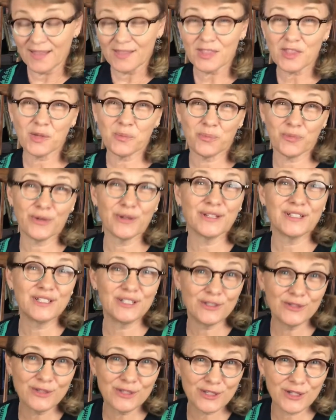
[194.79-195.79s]
"The
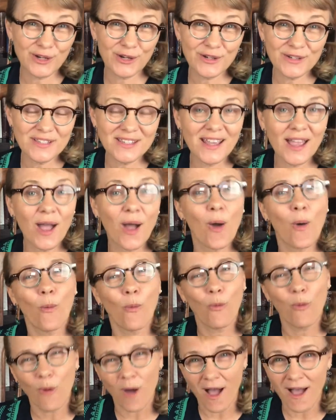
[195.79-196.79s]
producers
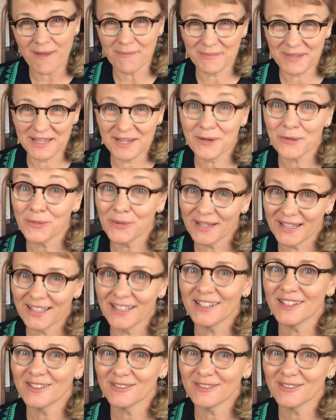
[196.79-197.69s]
want me to win."